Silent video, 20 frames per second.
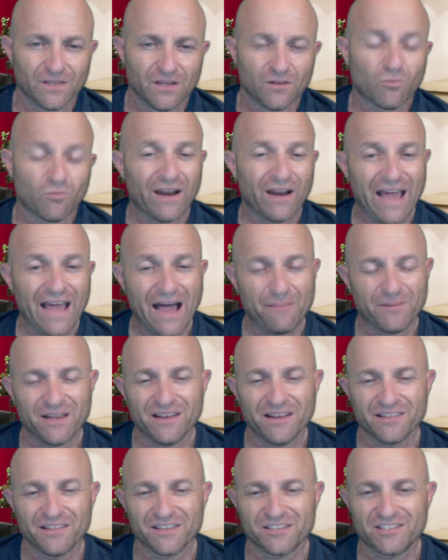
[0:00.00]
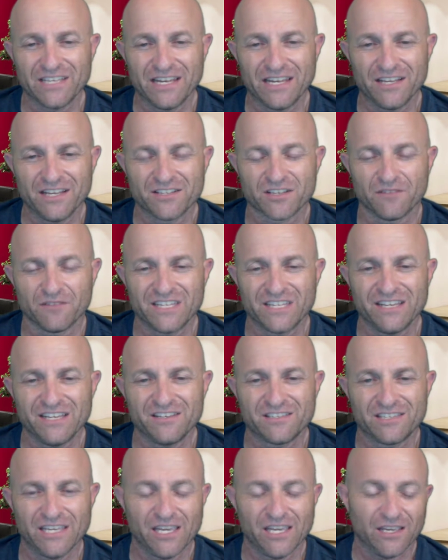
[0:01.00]
What happened in the cities of
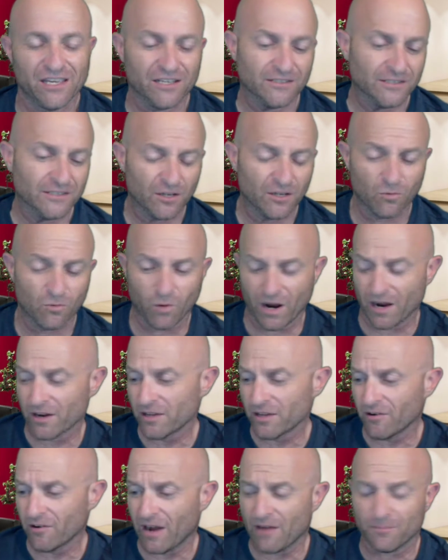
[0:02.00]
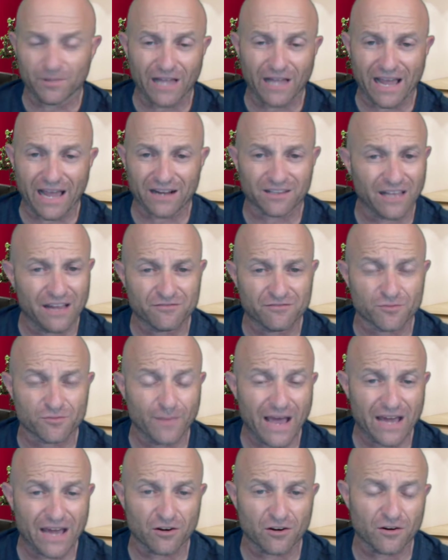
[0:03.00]
D.C., where you have Black Lives
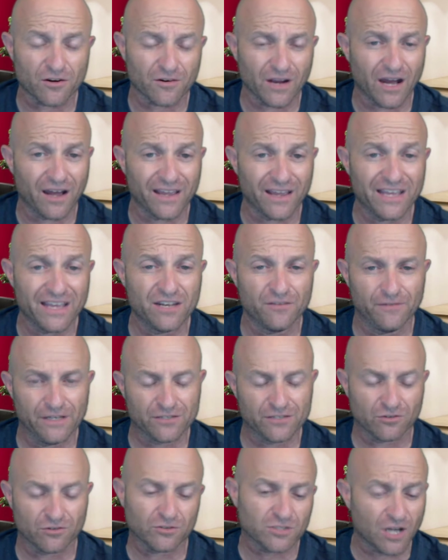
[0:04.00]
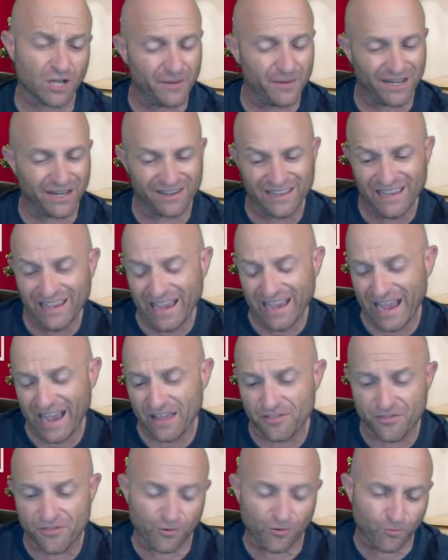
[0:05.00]
Matter individuals coming
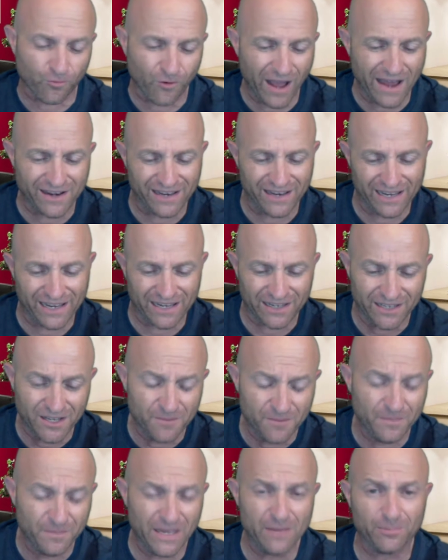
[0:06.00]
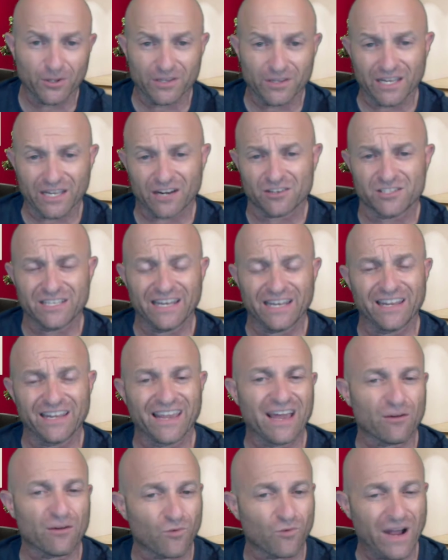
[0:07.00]
and threatening people that are sitting
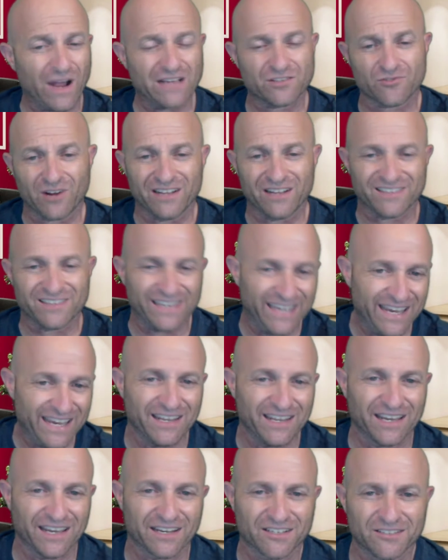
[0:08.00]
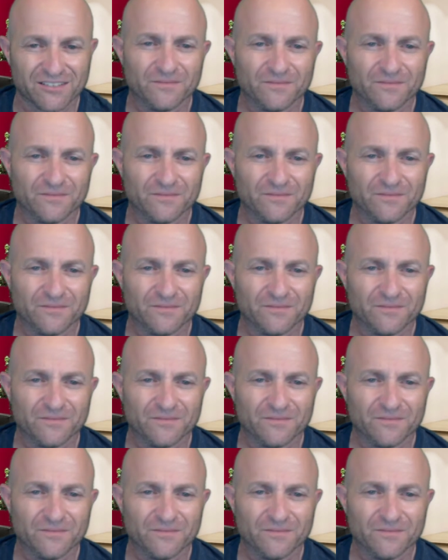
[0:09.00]
at restaurants eating,